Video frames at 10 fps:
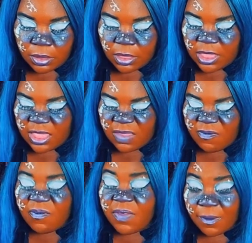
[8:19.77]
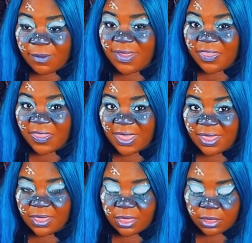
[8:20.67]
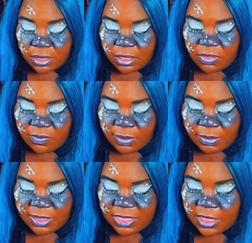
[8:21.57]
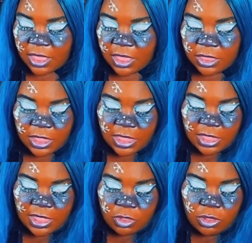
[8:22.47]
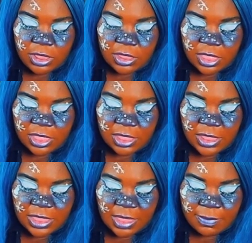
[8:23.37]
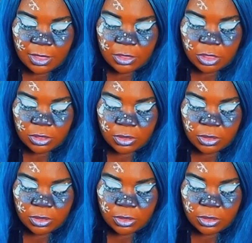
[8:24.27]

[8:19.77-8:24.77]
It's very thick. It's very thick. It literally doesn't need that much.